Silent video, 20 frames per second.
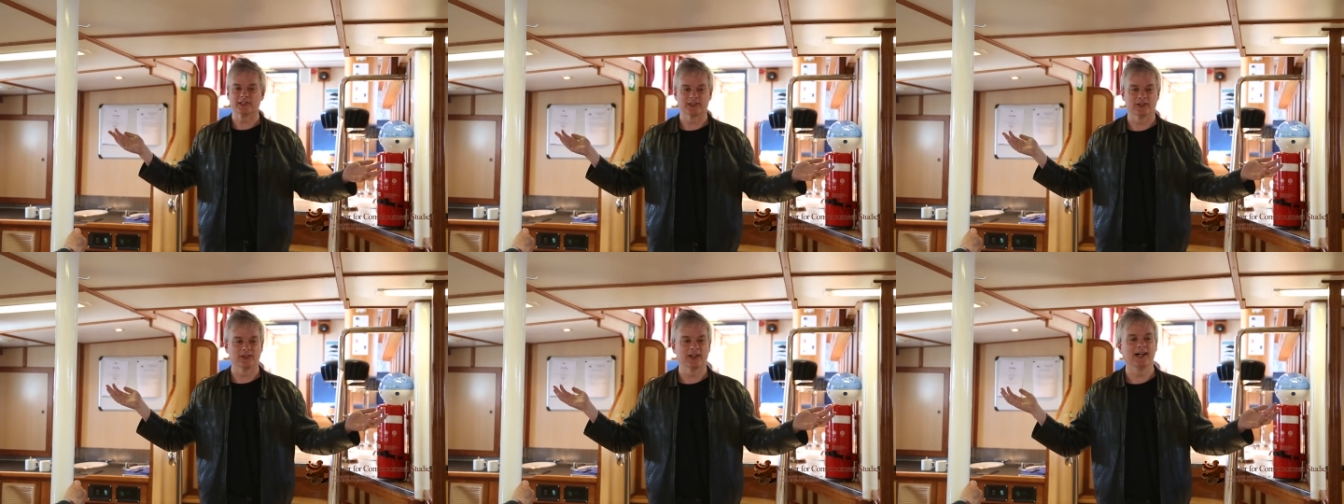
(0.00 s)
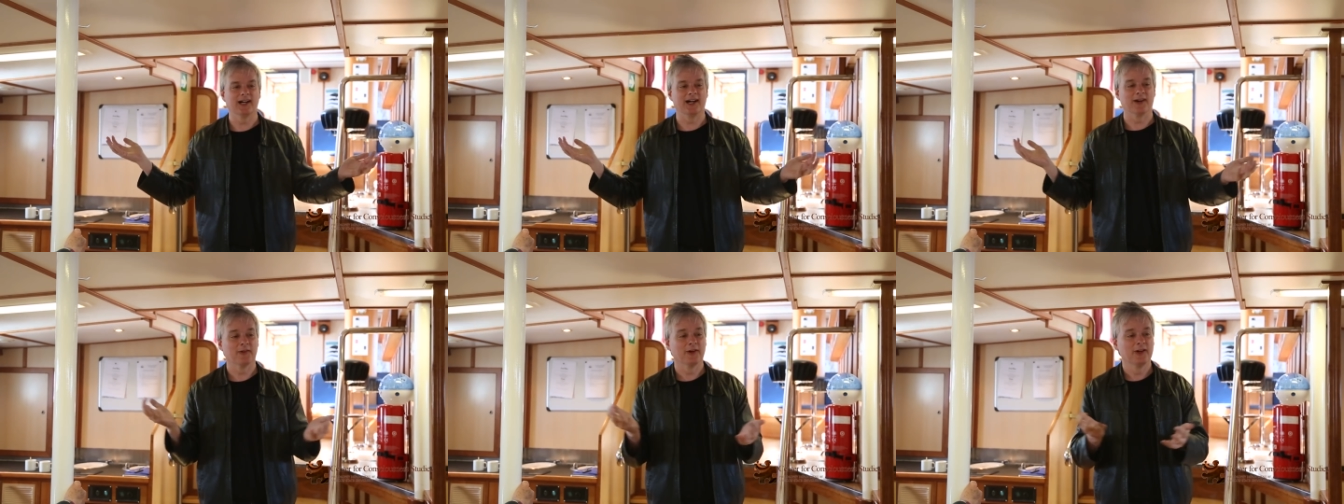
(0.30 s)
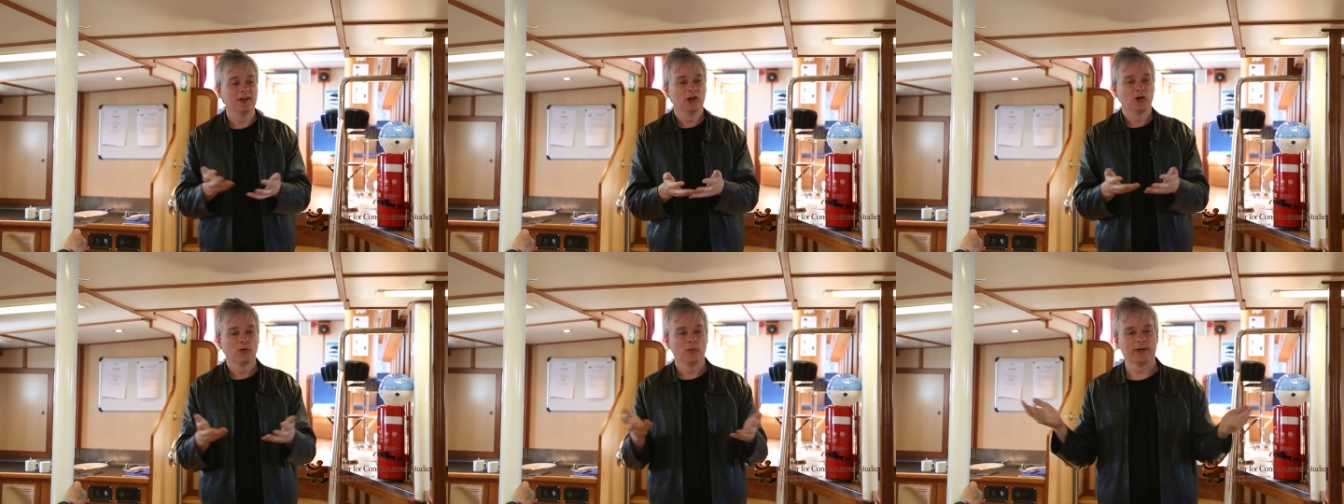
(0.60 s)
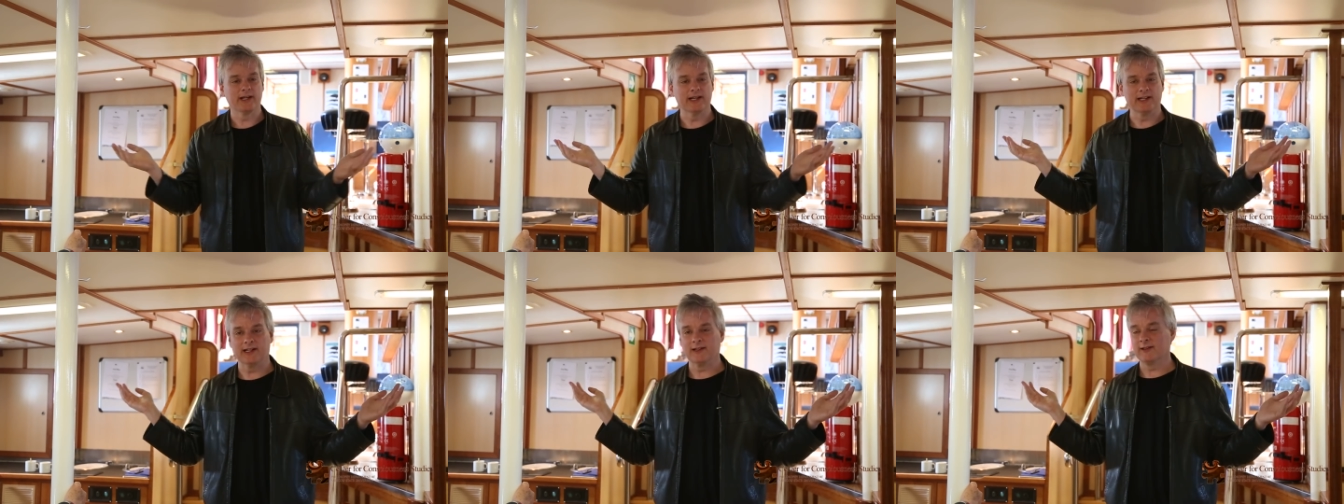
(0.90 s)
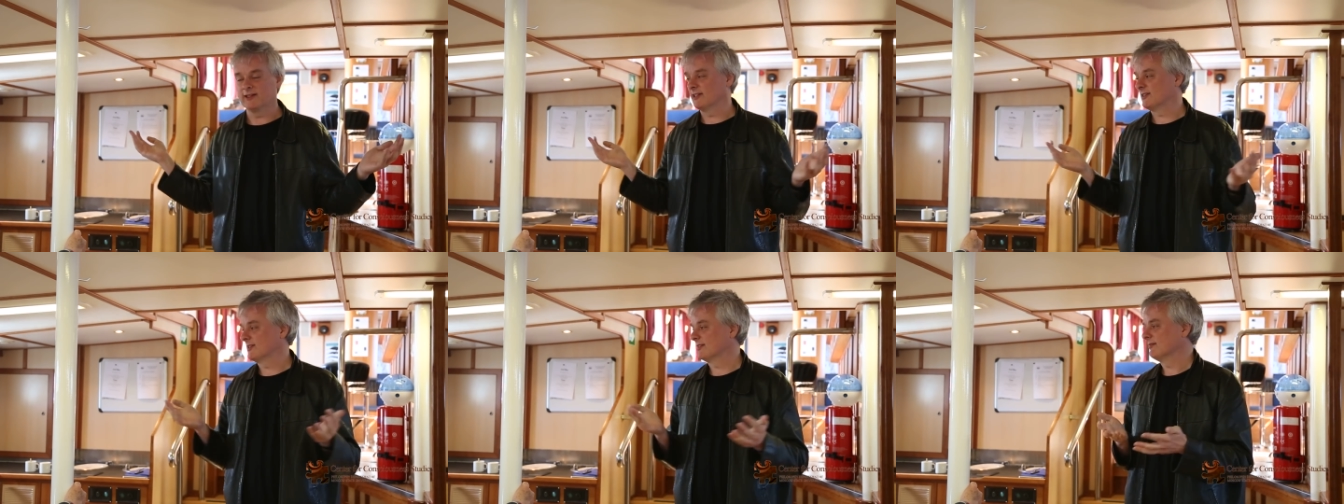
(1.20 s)
So we're
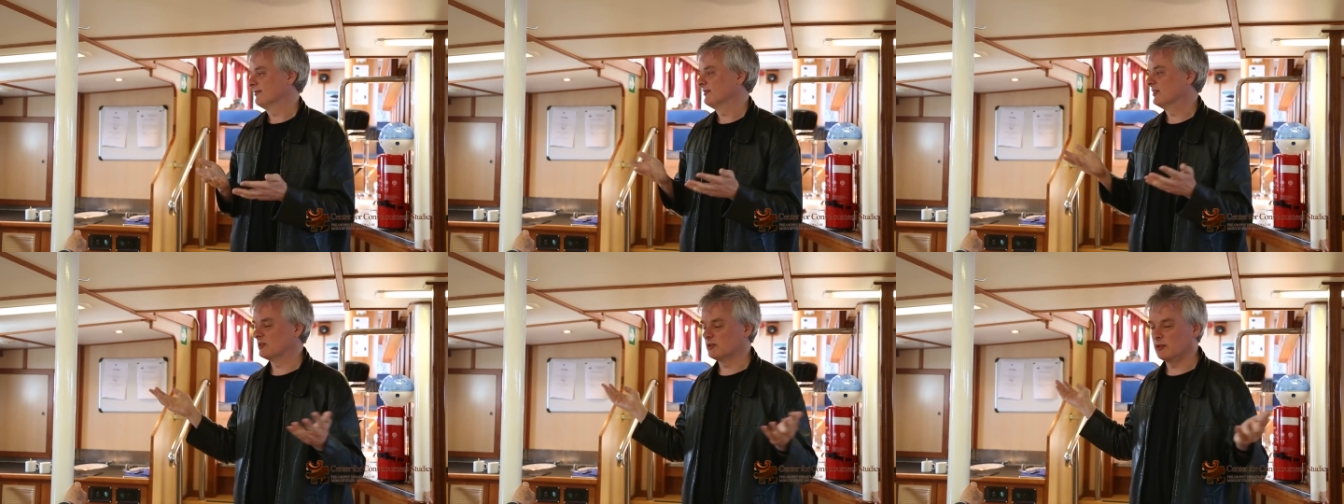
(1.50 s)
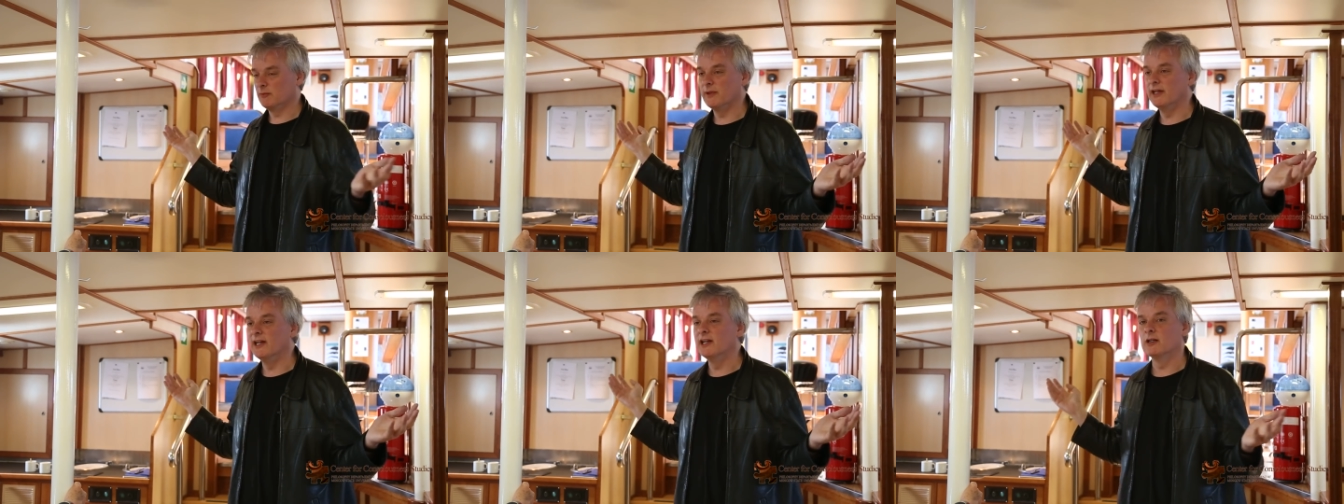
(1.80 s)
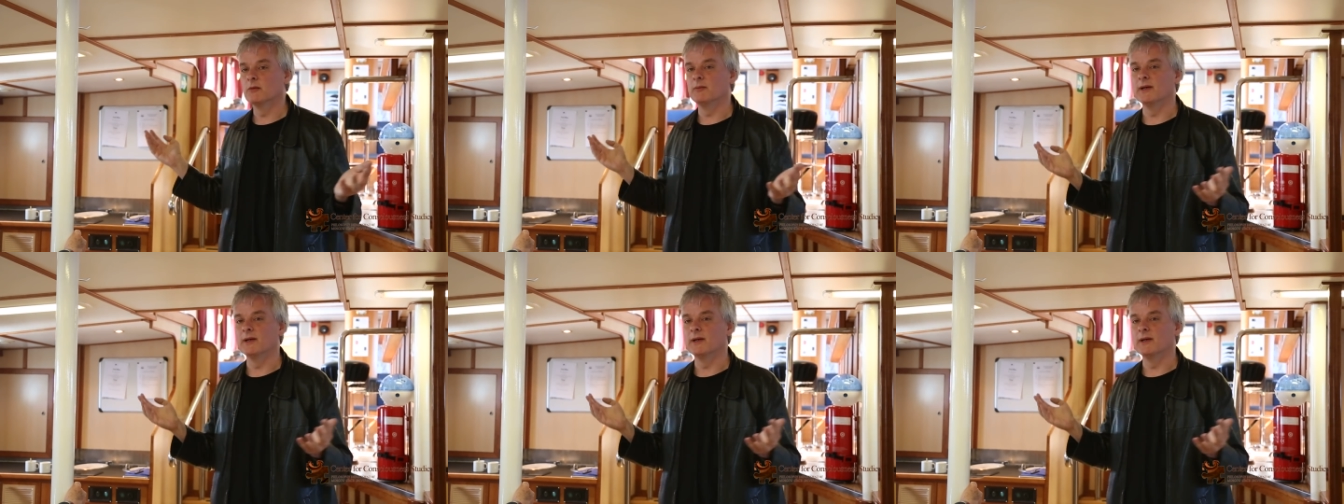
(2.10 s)
getting this debate